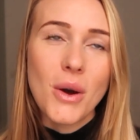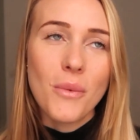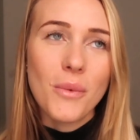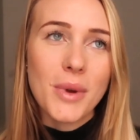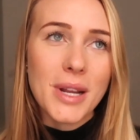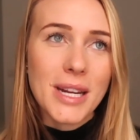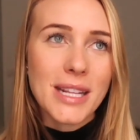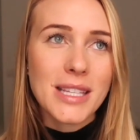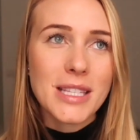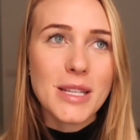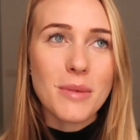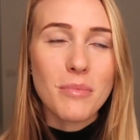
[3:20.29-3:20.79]

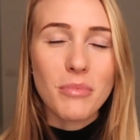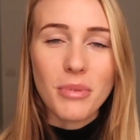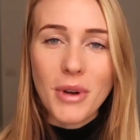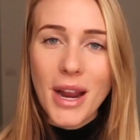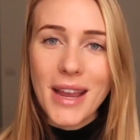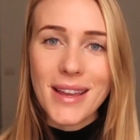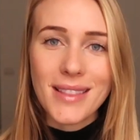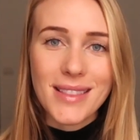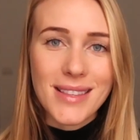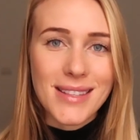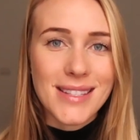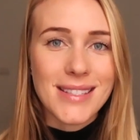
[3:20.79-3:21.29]
we need to
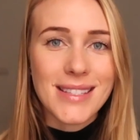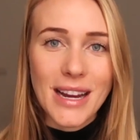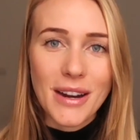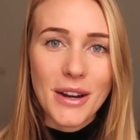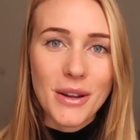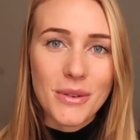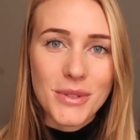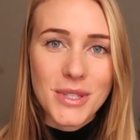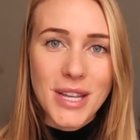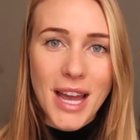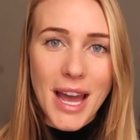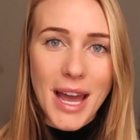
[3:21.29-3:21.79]
break the
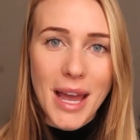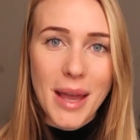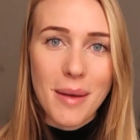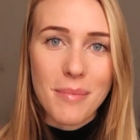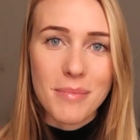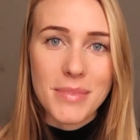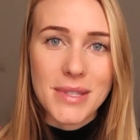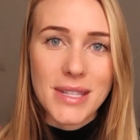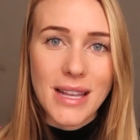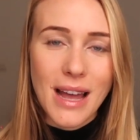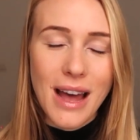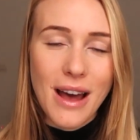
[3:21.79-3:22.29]

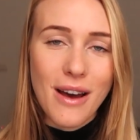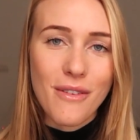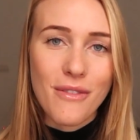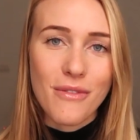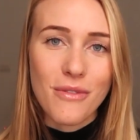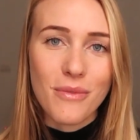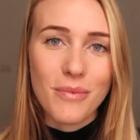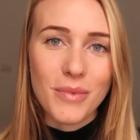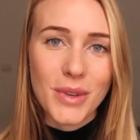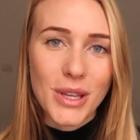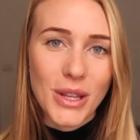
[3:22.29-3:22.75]
stereotypes of,